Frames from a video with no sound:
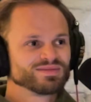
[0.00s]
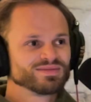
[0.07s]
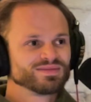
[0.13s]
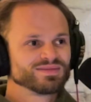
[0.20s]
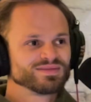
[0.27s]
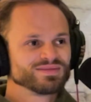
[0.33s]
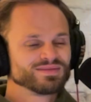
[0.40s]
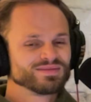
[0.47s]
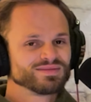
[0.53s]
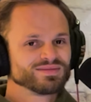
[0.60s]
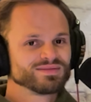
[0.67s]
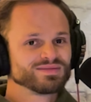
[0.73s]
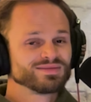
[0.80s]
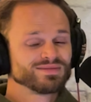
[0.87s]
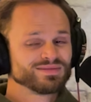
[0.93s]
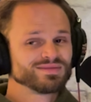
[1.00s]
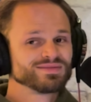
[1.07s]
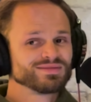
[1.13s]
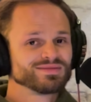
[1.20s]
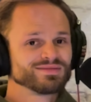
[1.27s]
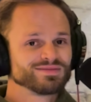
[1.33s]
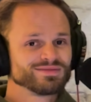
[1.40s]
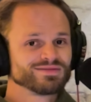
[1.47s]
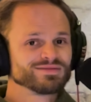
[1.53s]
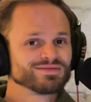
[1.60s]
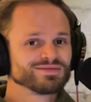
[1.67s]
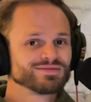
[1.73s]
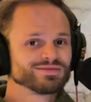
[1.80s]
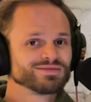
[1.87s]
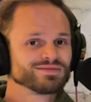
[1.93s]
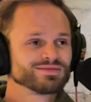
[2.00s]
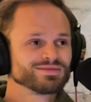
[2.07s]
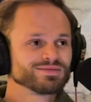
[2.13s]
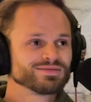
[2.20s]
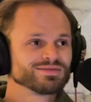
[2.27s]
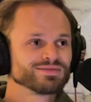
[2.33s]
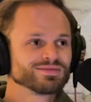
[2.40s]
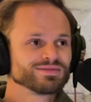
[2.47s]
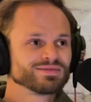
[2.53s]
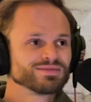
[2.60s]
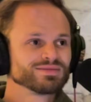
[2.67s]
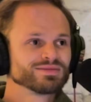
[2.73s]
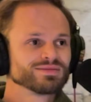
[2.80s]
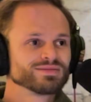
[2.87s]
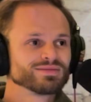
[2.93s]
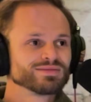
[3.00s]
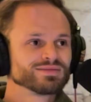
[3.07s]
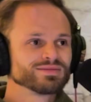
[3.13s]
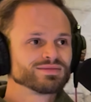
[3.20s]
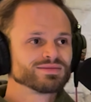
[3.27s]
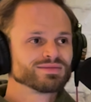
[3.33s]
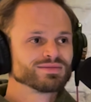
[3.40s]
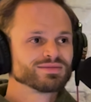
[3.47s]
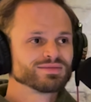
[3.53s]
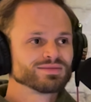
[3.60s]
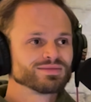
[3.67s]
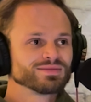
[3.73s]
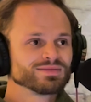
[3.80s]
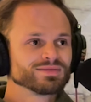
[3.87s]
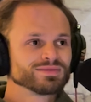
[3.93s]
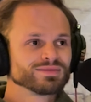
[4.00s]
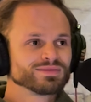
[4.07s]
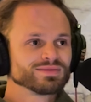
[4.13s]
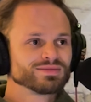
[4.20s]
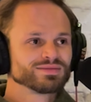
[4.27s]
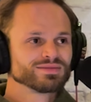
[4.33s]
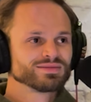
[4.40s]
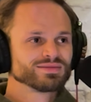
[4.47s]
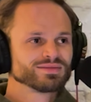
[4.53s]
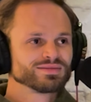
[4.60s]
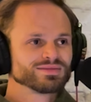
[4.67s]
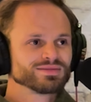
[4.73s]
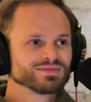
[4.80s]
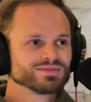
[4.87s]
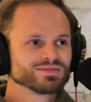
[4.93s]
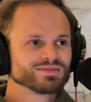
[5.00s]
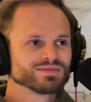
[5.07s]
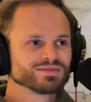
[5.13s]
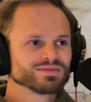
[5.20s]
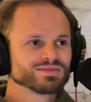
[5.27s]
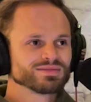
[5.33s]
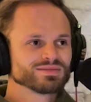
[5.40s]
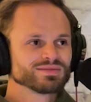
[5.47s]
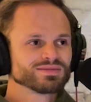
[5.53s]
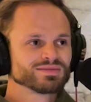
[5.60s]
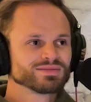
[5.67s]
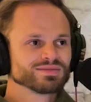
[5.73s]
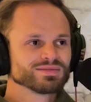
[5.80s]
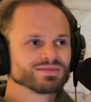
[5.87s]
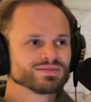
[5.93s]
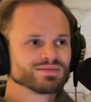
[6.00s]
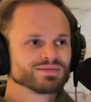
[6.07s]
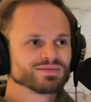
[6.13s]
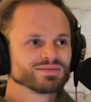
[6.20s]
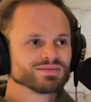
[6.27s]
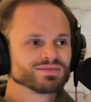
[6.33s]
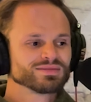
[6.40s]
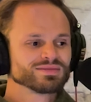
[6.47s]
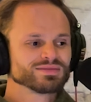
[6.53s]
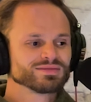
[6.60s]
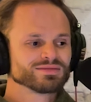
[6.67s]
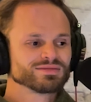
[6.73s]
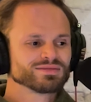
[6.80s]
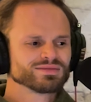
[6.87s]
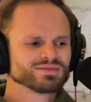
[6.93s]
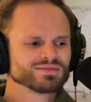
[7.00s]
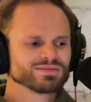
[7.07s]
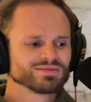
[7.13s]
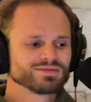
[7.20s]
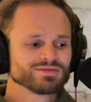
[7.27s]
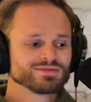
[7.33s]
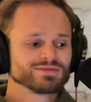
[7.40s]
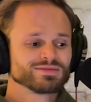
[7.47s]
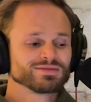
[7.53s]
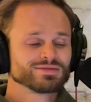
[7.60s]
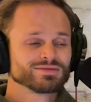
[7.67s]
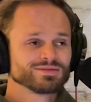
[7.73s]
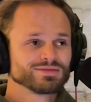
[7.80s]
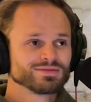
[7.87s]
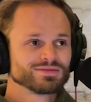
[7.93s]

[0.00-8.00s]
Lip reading: The person shown says nothing.